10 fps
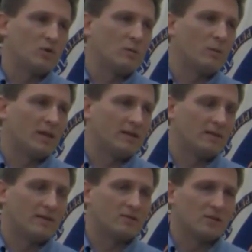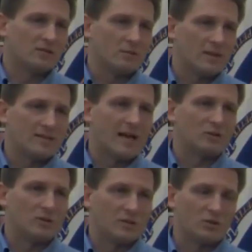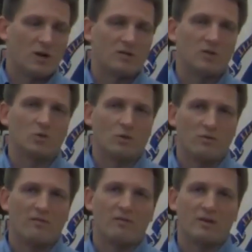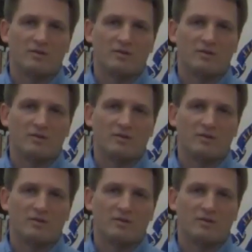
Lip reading: treatment plant in their system that's actually discharging to a river.